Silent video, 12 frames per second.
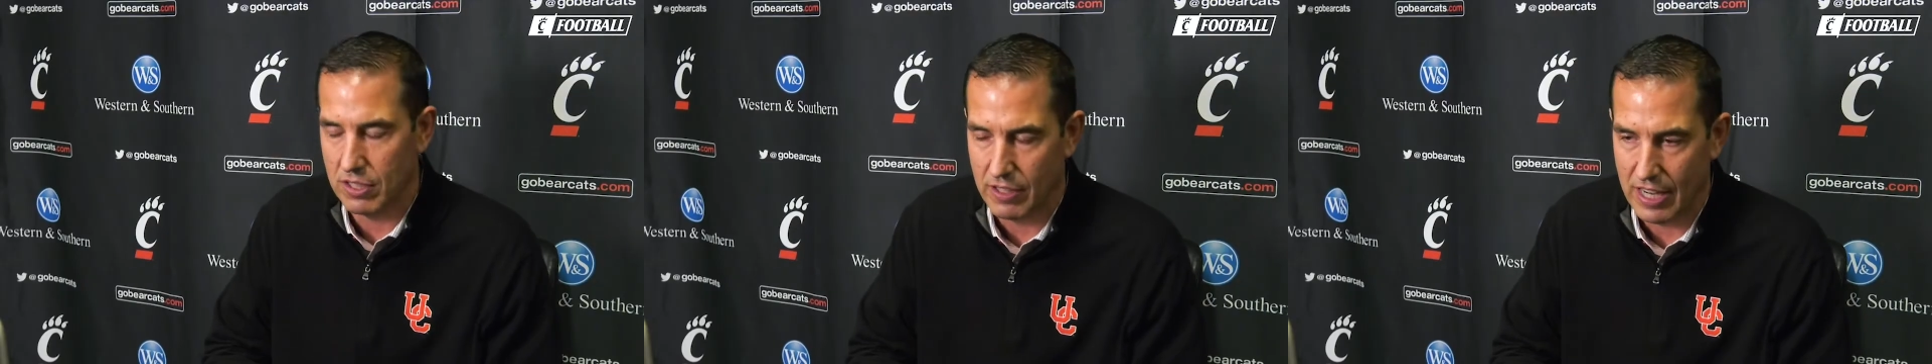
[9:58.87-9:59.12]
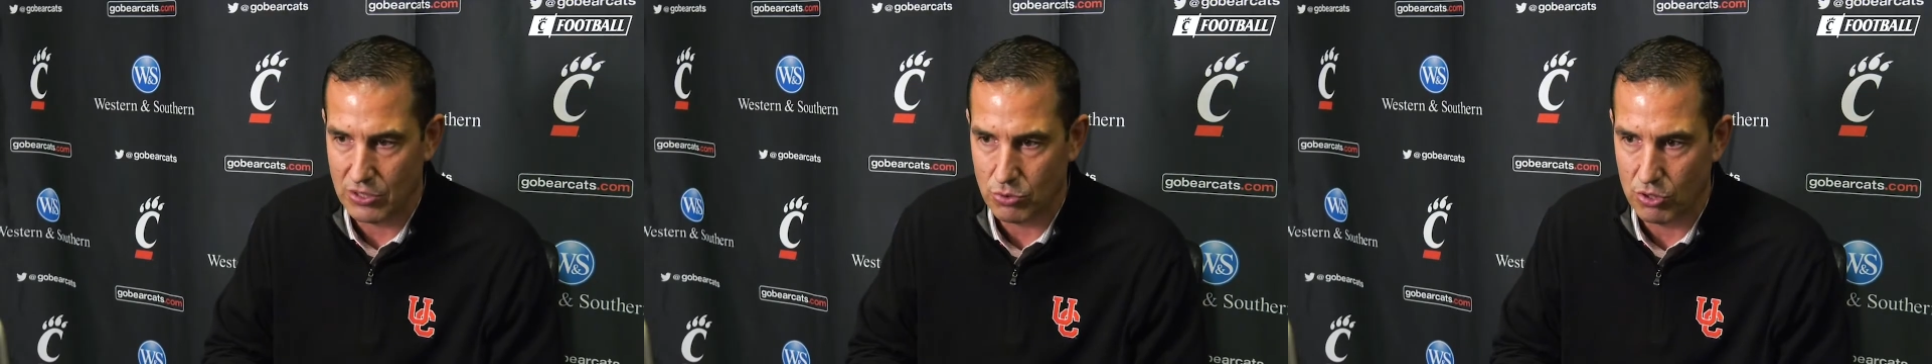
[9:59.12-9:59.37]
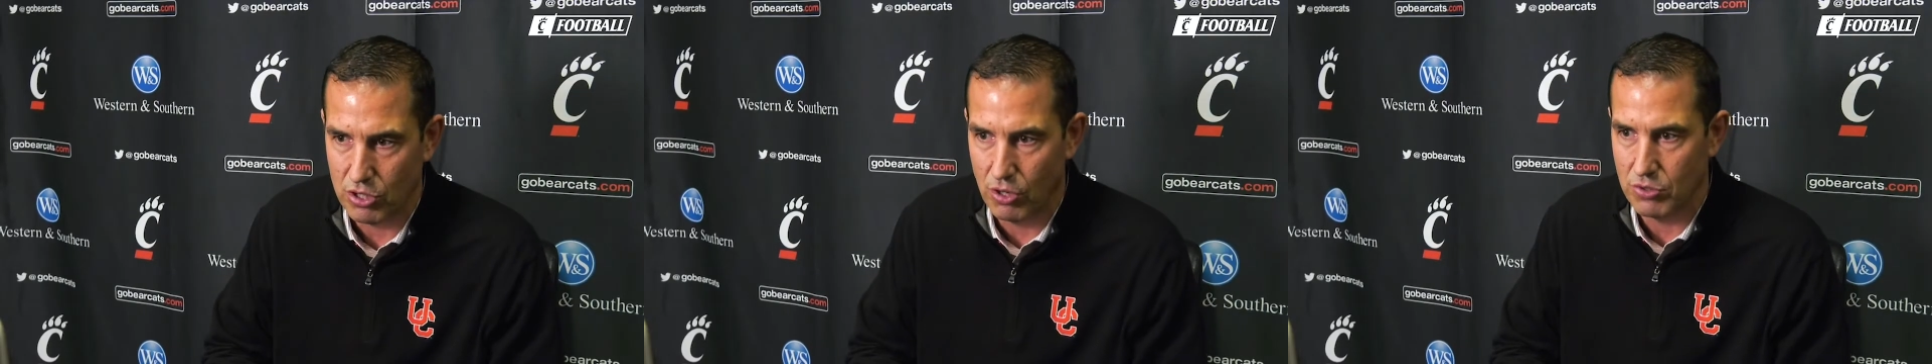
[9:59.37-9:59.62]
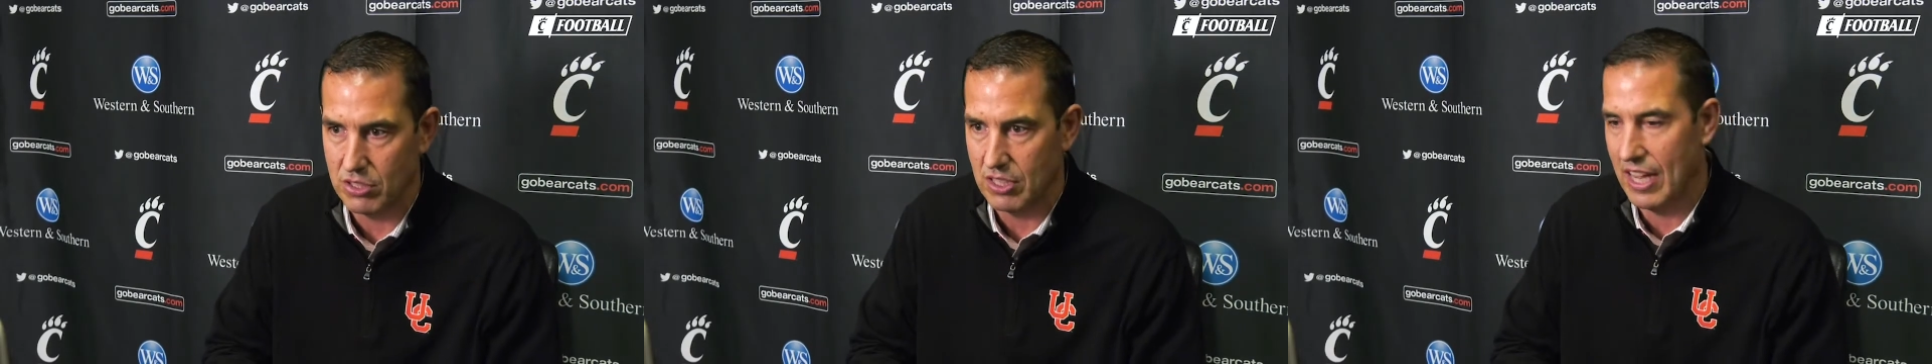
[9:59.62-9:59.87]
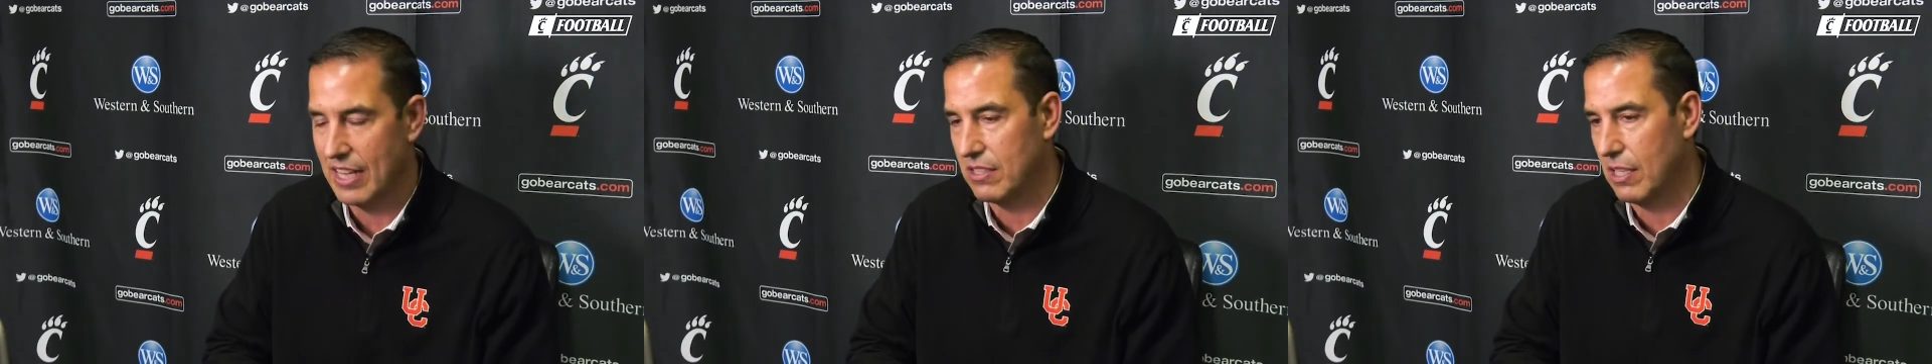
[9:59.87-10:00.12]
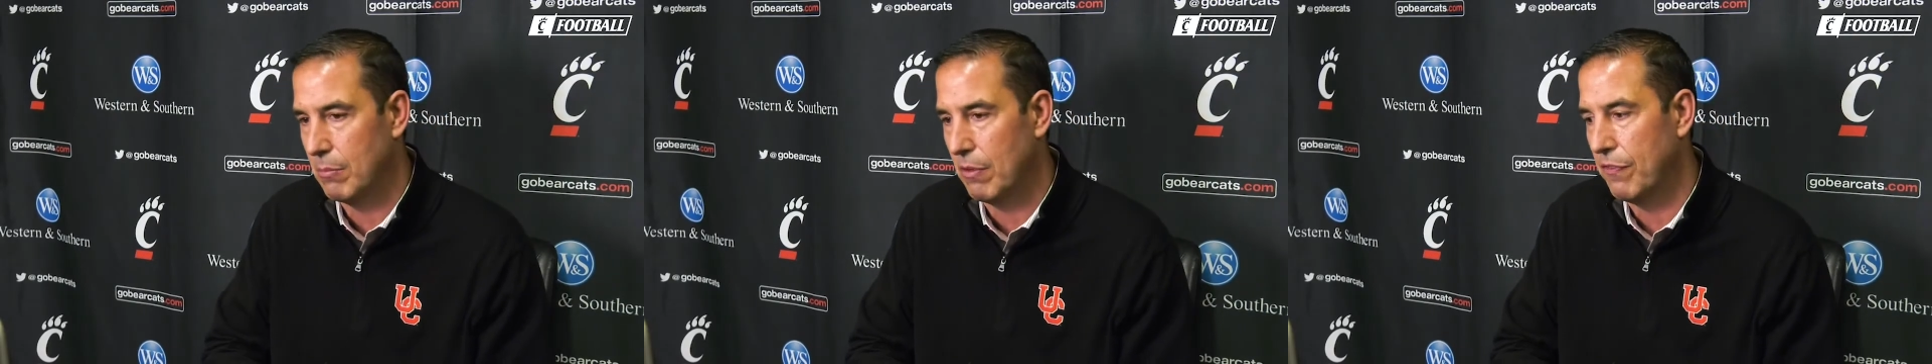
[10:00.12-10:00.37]
to their high school coaches and ask
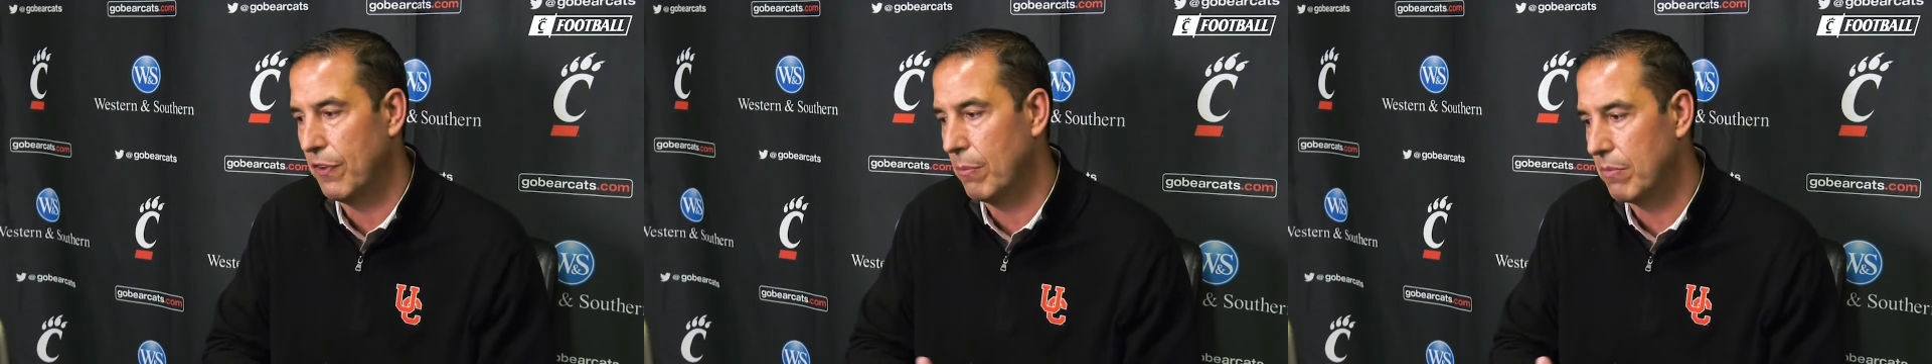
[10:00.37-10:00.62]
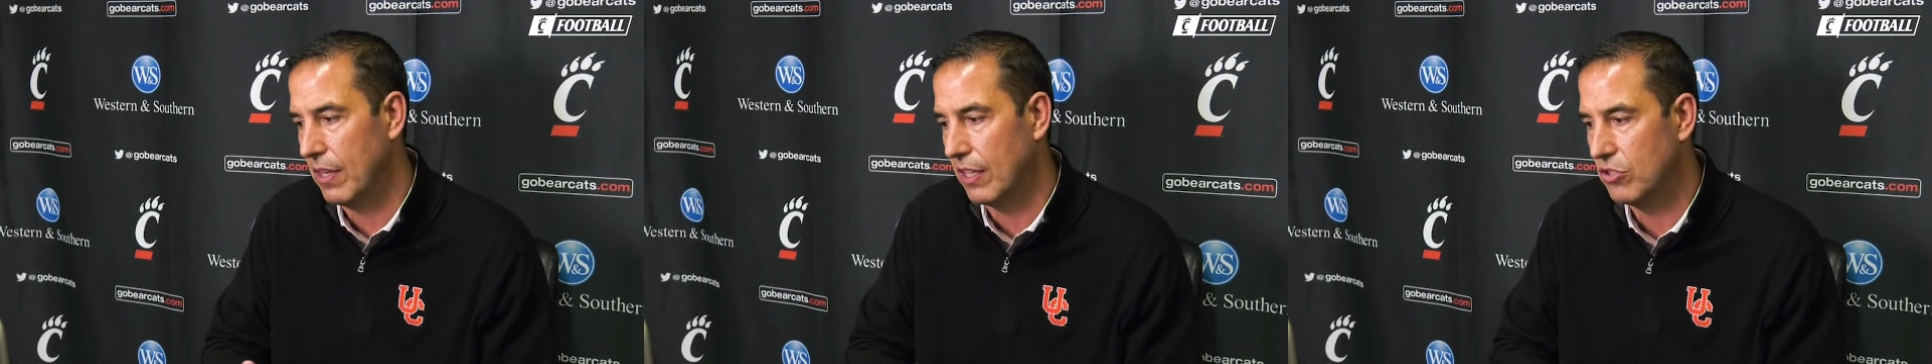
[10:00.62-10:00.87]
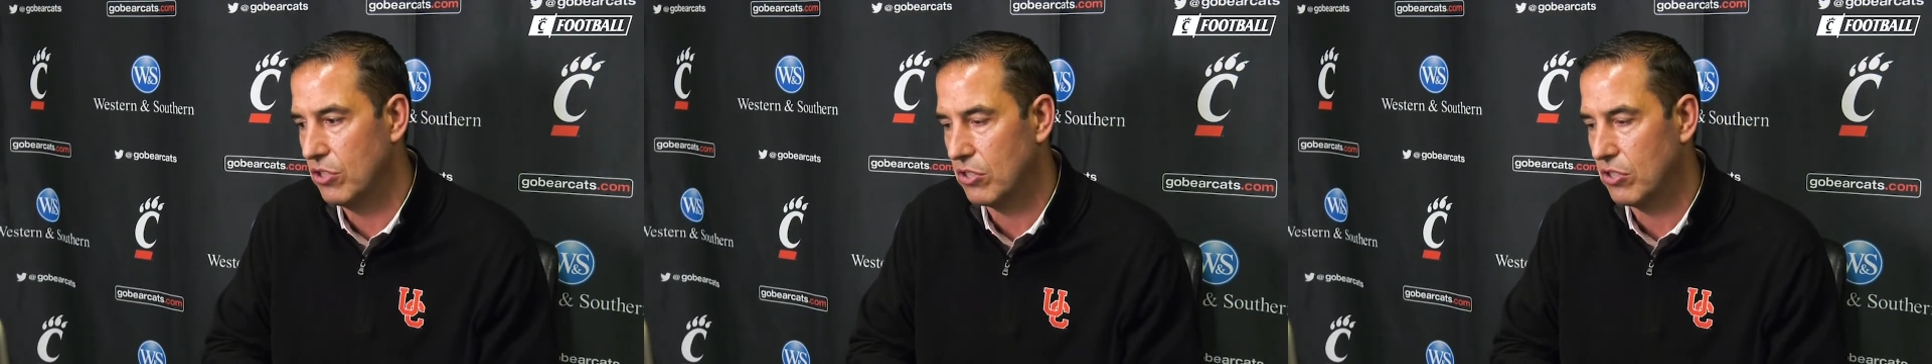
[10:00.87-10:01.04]
them to film things